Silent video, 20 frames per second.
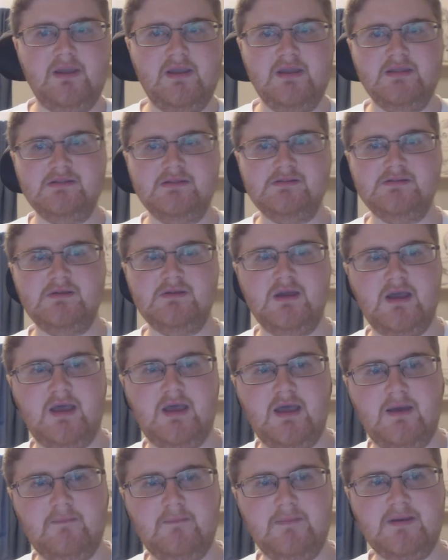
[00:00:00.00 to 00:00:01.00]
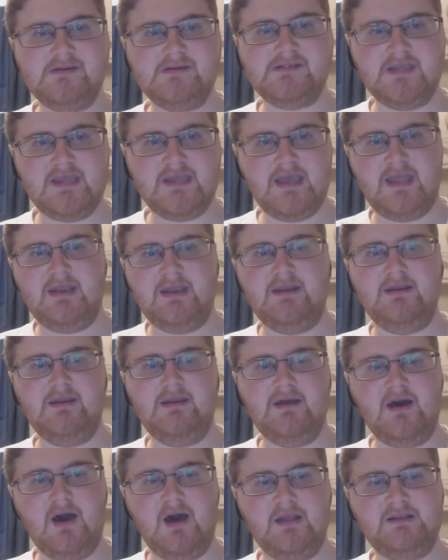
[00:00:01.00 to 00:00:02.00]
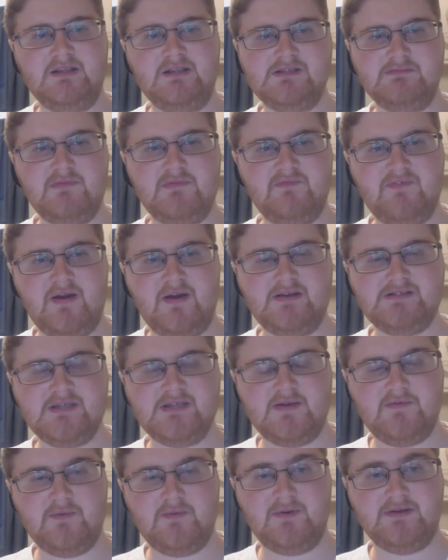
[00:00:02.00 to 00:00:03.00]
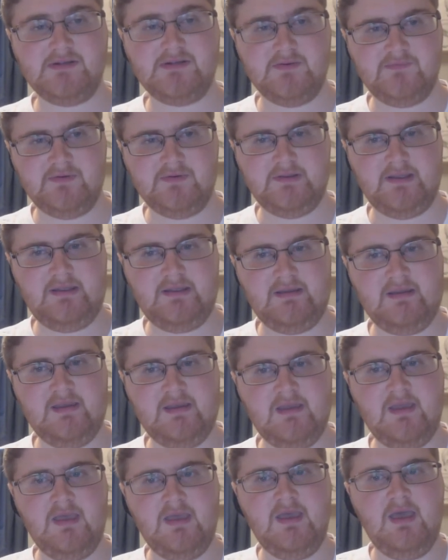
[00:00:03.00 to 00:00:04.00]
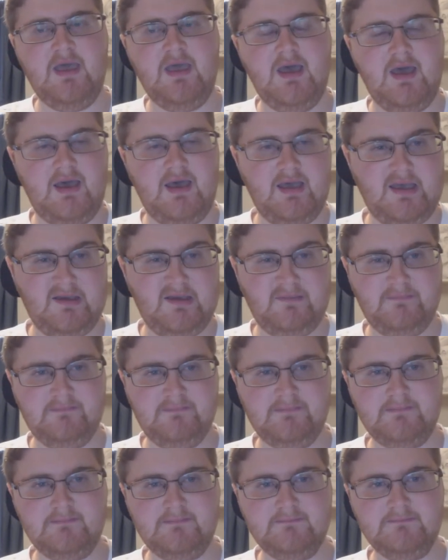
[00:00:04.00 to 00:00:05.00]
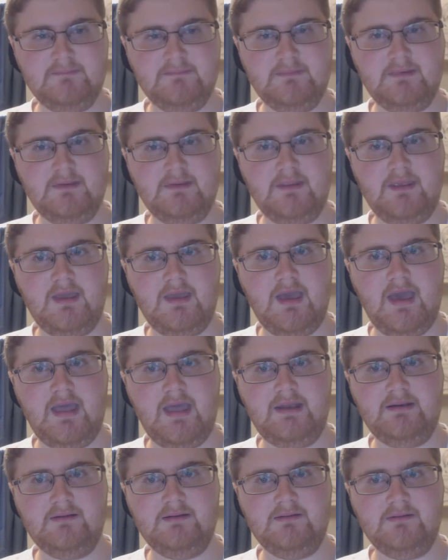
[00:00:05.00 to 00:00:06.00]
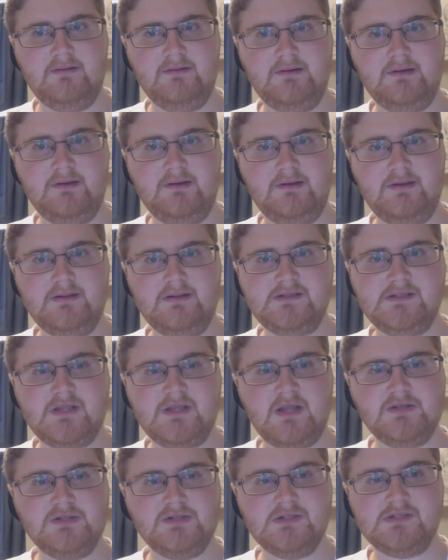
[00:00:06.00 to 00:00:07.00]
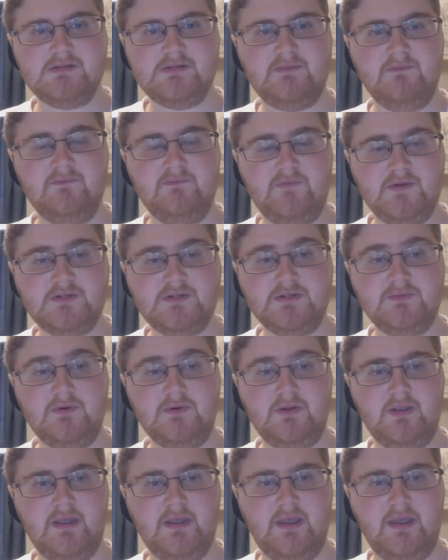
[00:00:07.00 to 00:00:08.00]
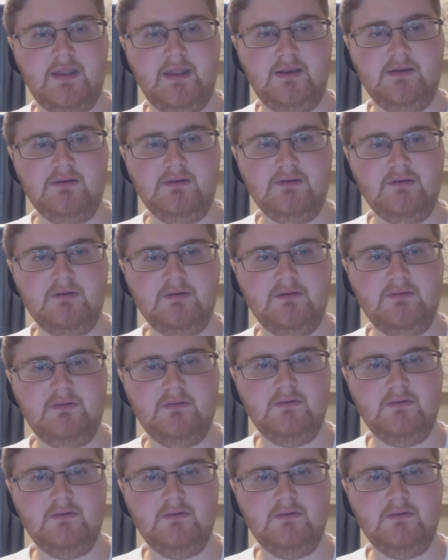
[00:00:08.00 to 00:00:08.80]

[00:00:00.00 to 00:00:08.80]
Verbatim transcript: right? Uh, because again, autism affects everyone differently. Um, and it's not just visual and